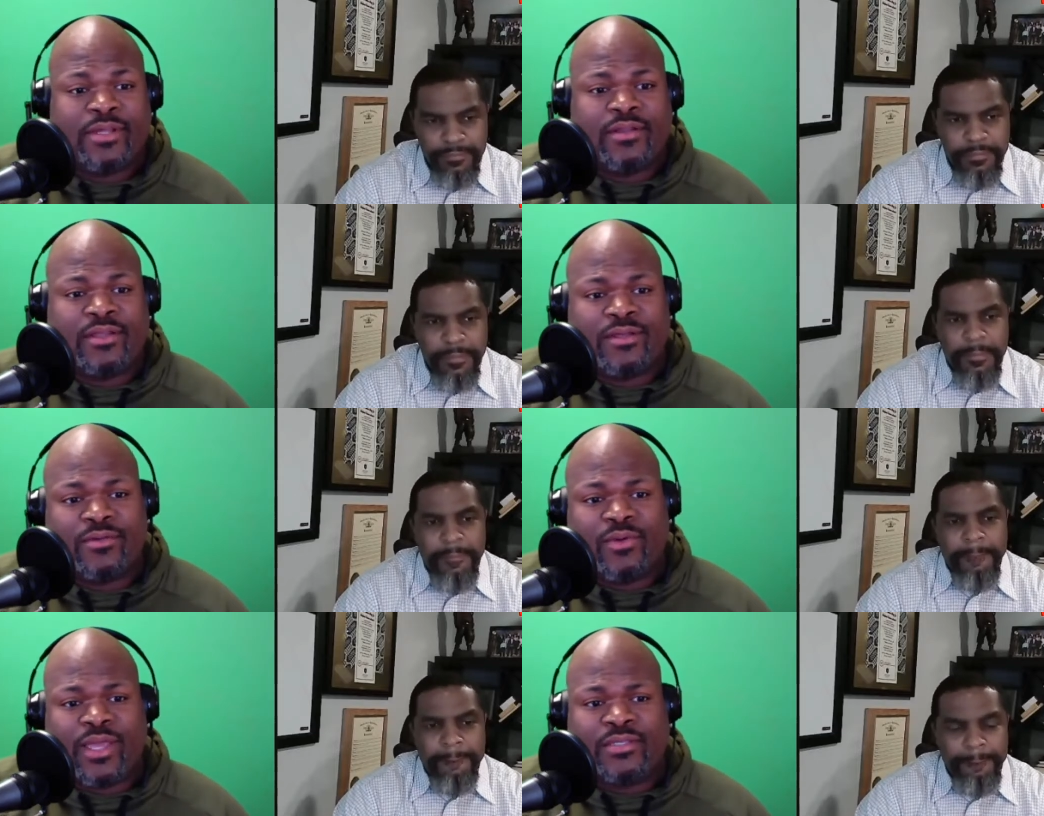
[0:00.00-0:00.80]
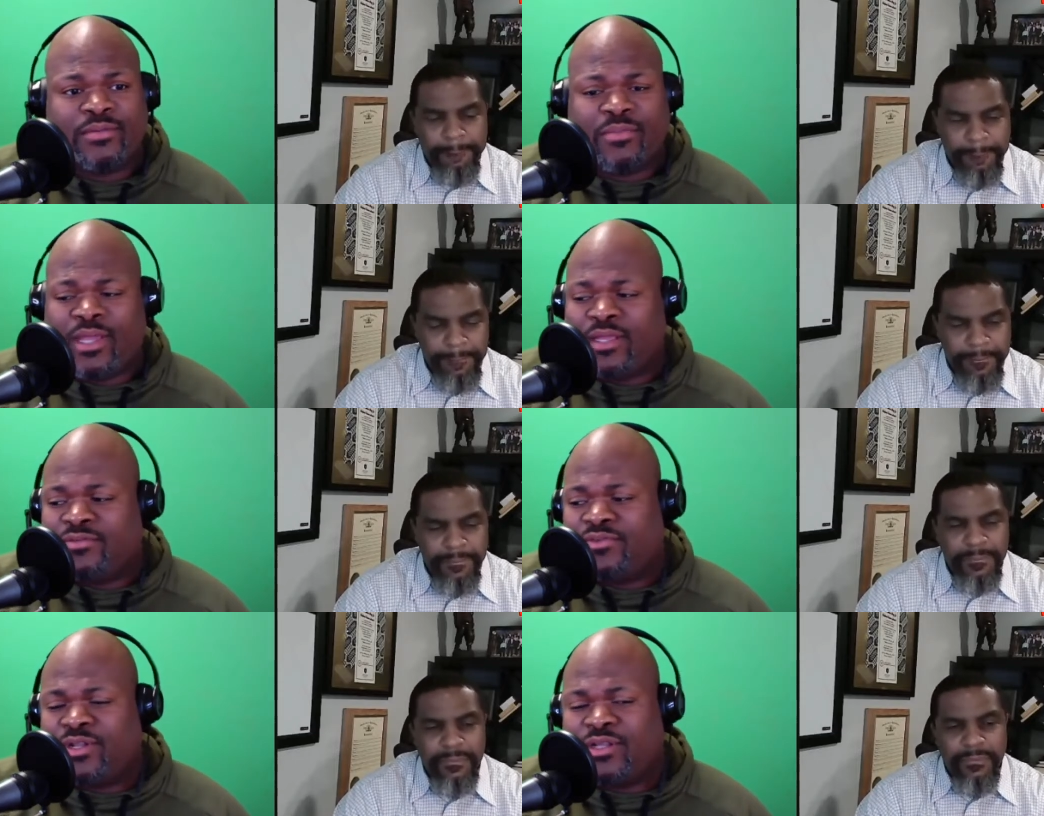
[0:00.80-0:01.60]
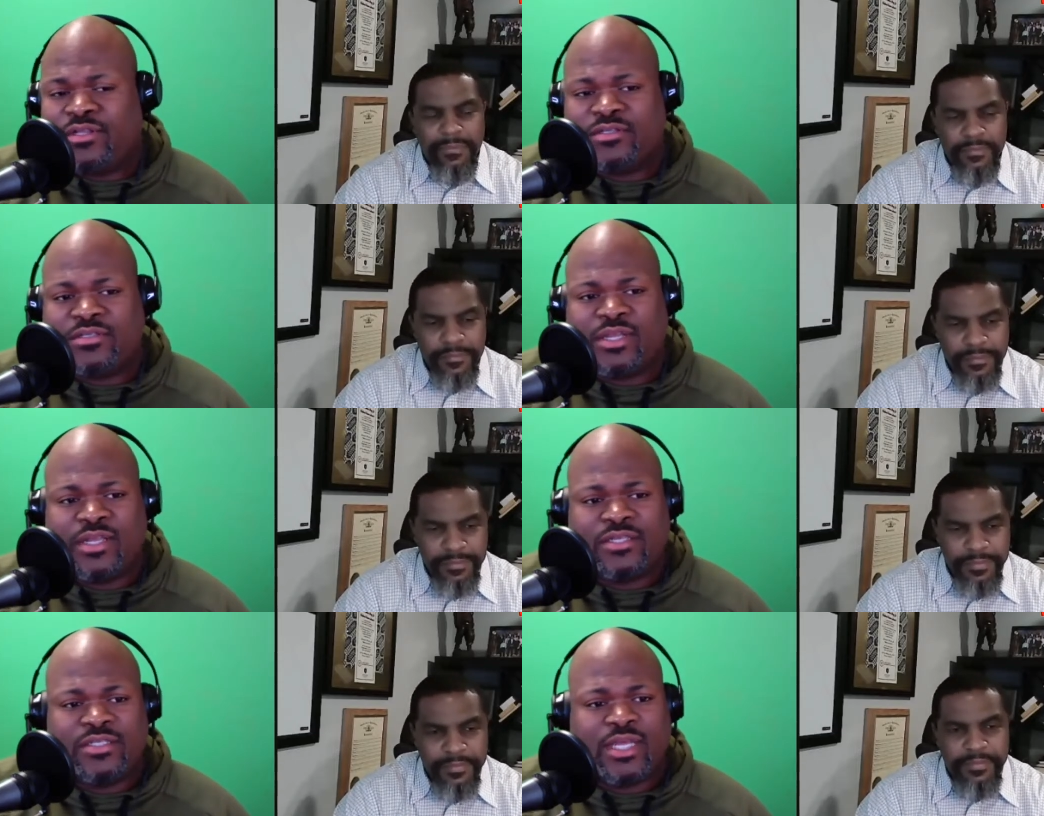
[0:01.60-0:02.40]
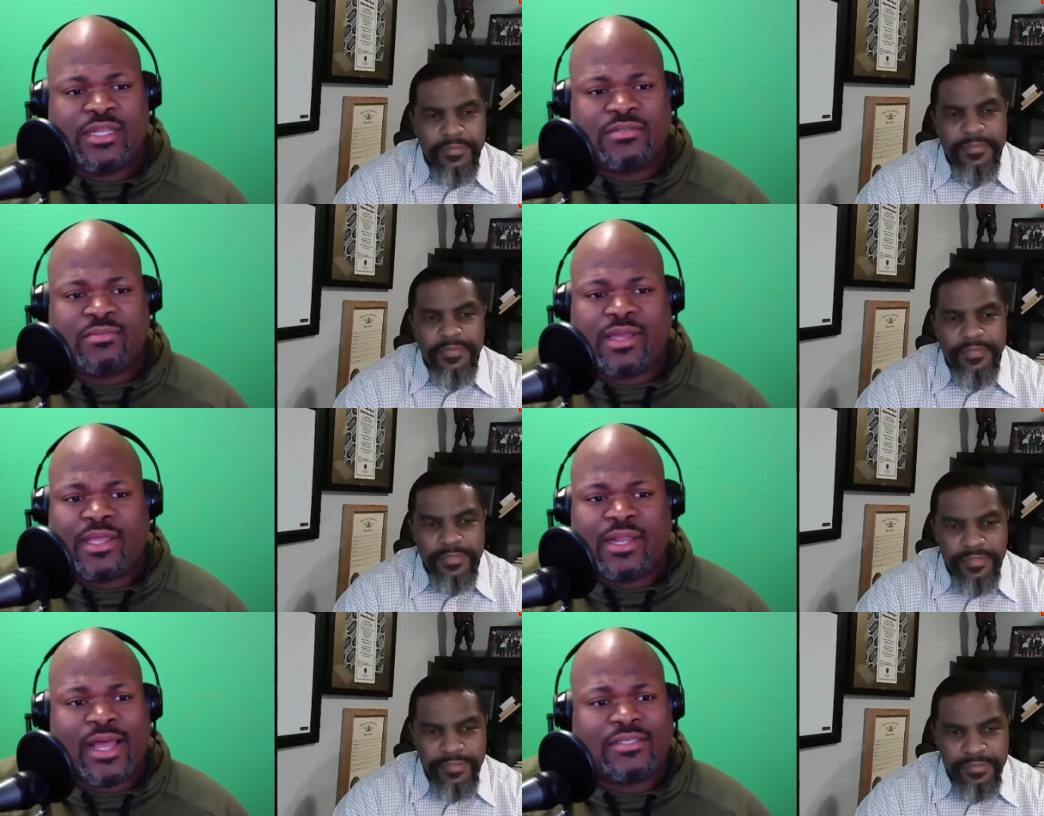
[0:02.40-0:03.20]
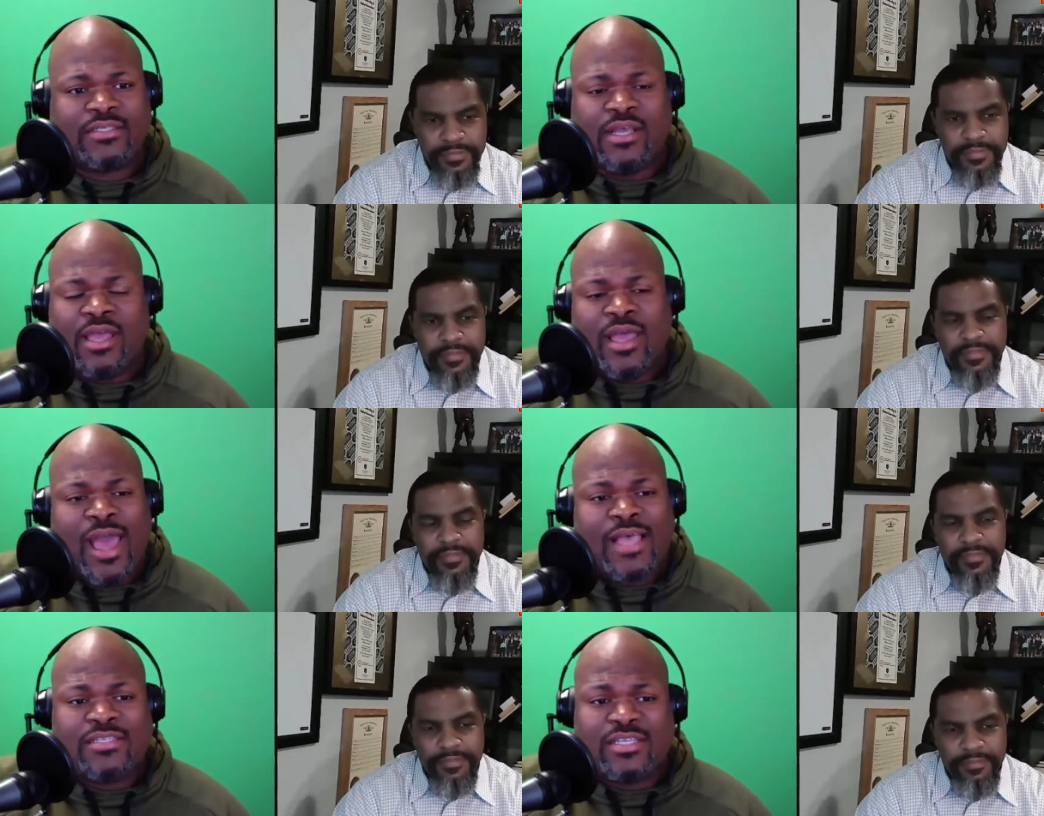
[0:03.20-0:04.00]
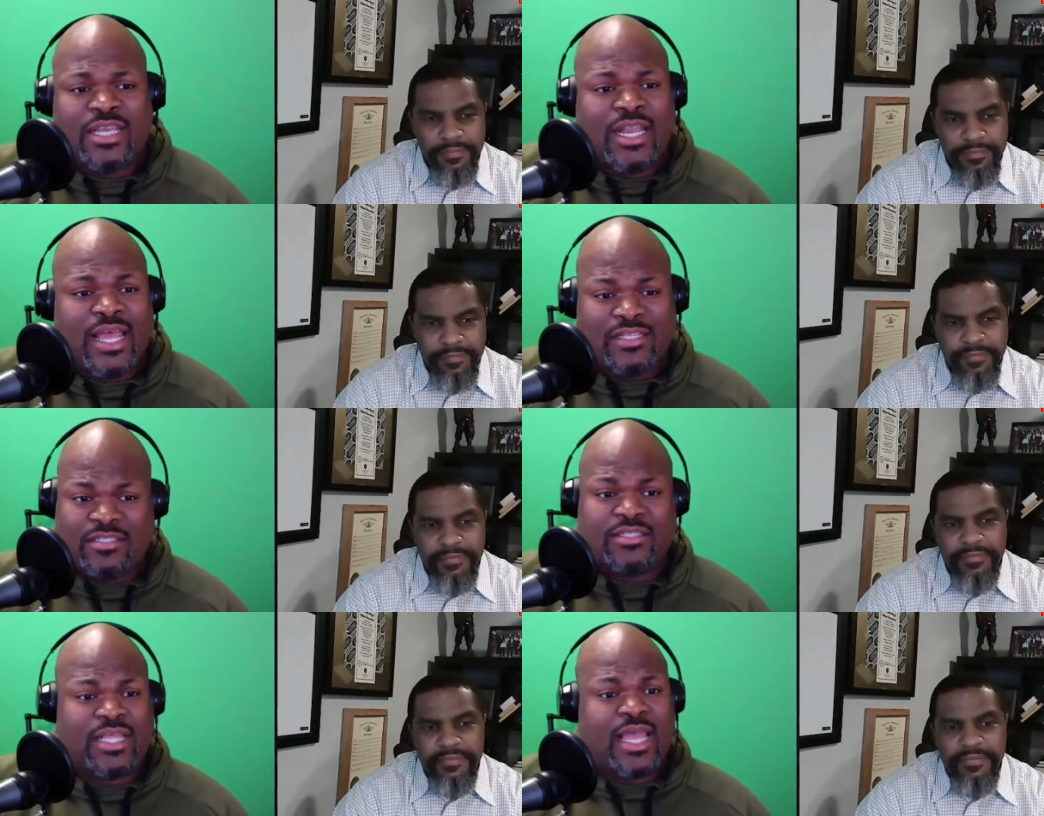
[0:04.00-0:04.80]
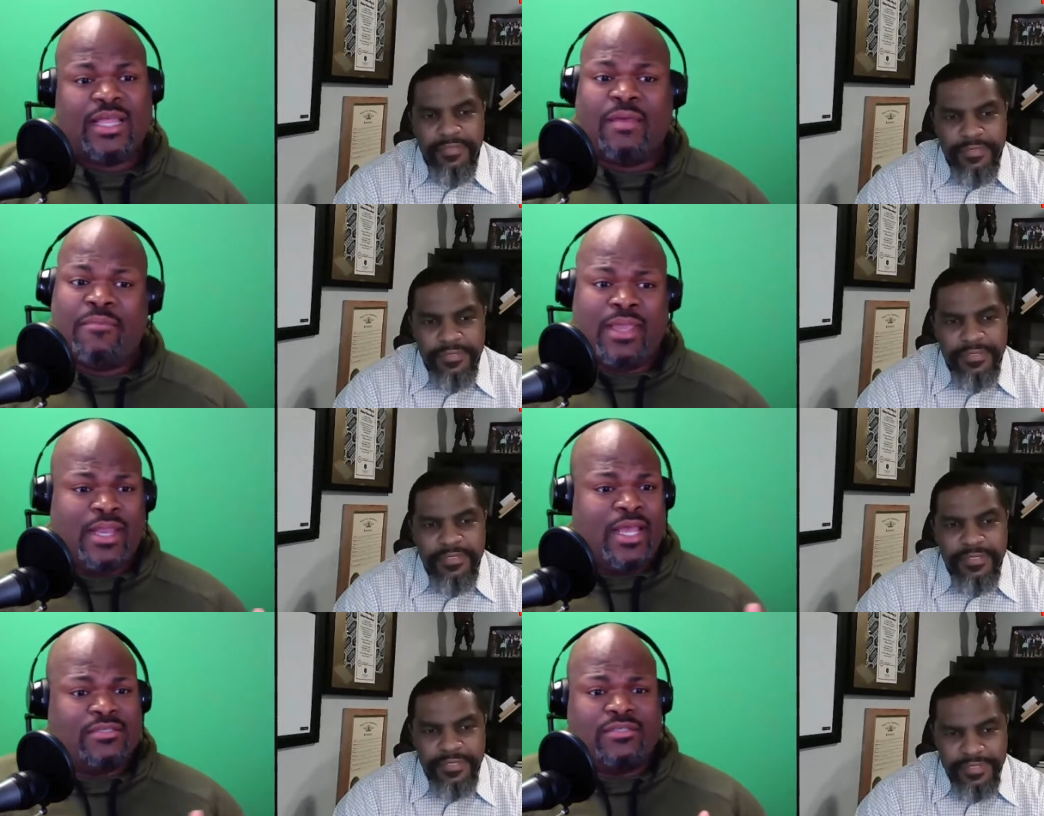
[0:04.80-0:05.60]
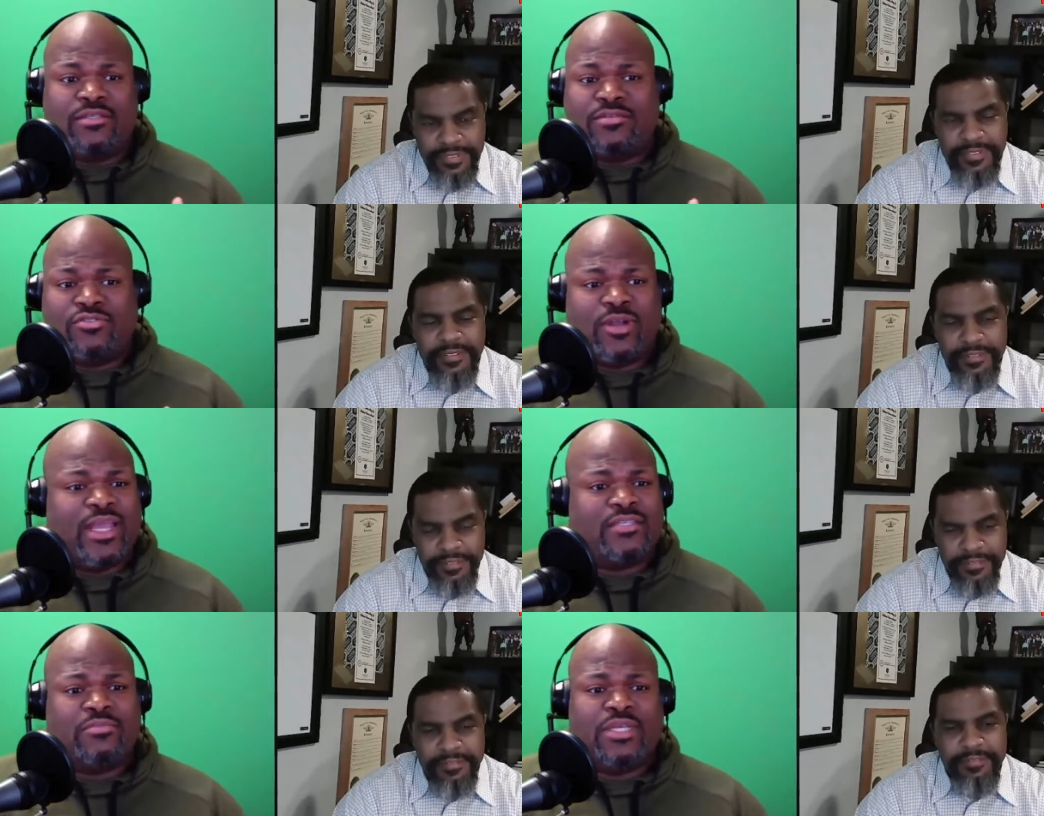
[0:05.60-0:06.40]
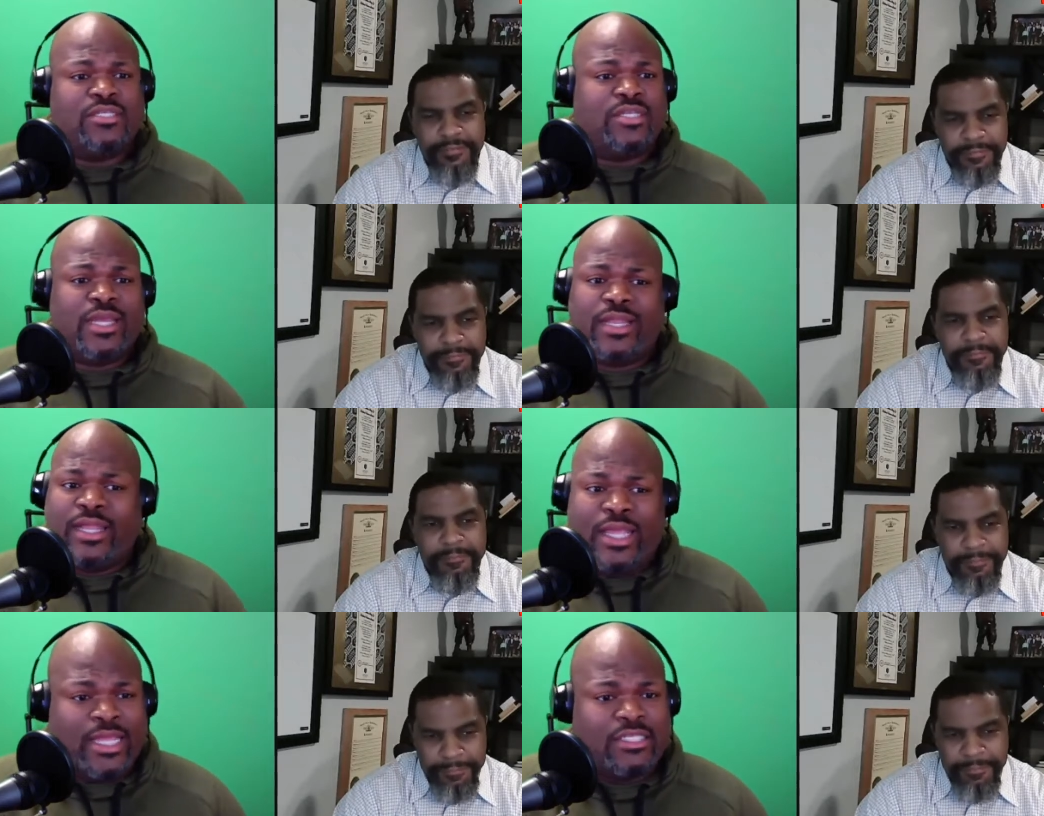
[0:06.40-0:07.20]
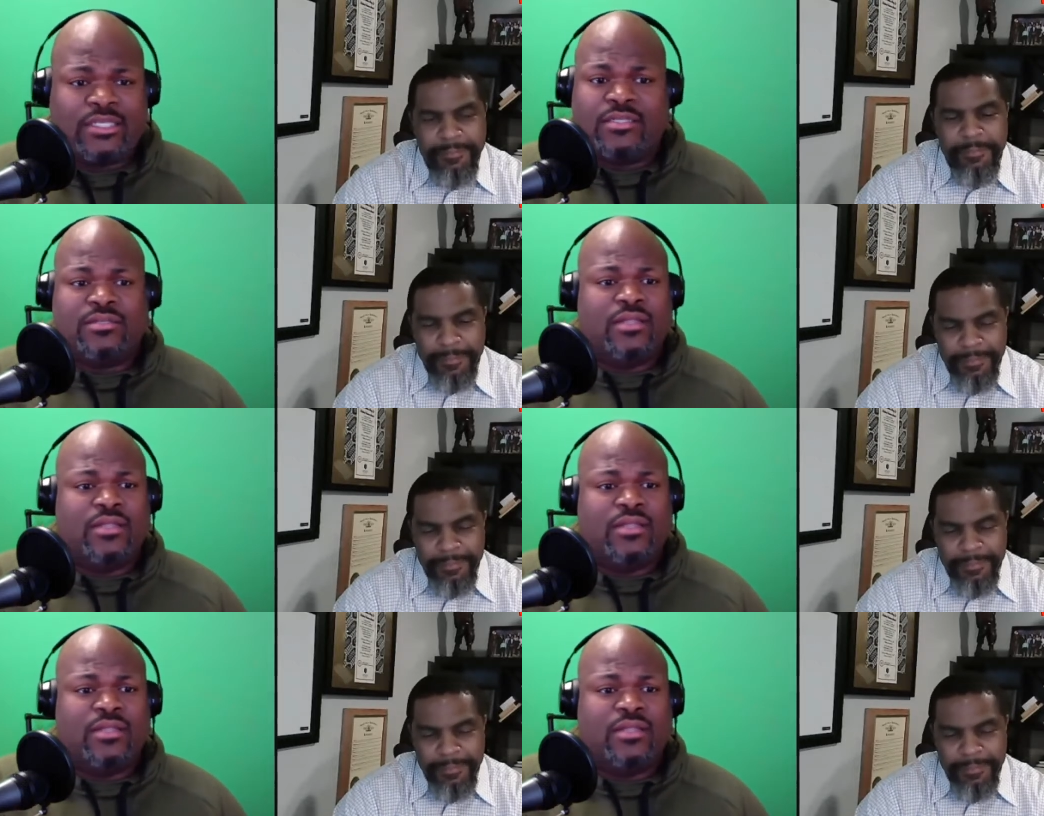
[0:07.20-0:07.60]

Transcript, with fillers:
Speaker 1: of the Ways and Means for the City of Jennings, man, and I I see that that I mean that's the transmission and the engine